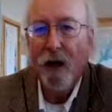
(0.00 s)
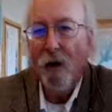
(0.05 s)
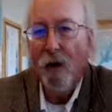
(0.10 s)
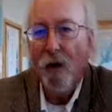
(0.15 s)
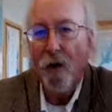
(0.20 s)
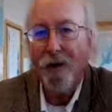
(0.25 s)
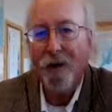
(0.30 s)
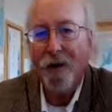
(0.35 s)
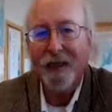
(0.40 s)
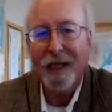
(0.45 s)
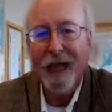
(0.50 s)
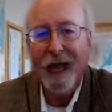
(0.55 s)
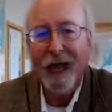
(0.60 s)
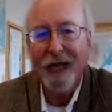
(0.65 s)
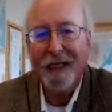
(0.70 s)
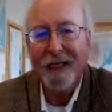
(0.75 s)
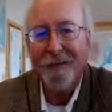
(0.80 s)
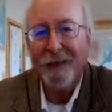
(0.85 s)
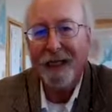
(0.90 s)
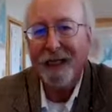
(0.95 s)
or the
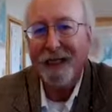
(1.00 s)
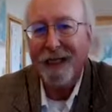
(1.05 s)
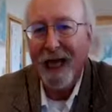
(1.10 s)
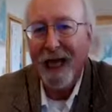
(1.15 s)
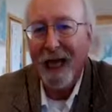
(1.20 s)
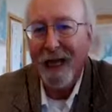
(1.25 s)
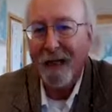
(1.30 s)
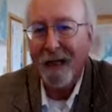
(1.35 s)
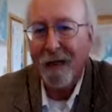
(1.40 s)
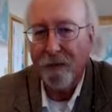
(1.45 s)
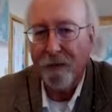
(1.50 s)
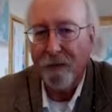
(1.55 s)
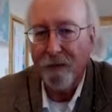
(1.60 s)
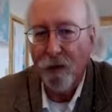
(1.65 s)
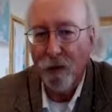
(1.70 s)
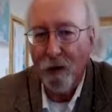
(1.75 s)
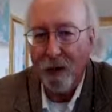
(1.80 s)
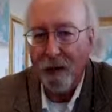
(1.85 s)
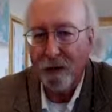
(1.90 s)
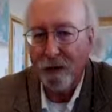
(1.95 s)
seismic cycle of
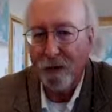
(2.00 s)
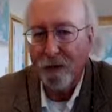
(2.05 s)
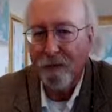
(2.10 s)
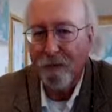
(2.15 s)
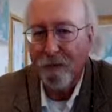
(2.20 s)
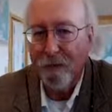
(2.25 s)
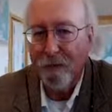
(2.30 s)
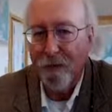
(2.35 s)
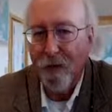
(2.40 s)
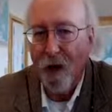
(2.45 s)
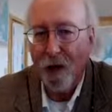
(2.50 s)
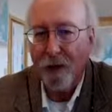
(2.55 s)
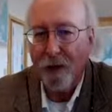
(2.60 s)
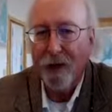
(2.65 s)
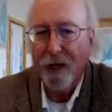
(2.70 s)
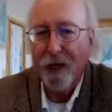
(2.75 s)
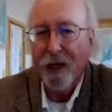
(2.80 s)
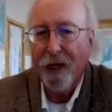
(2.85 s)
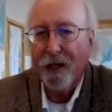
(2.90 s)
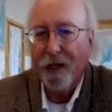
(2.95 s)
crustal
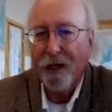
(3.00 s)
faults.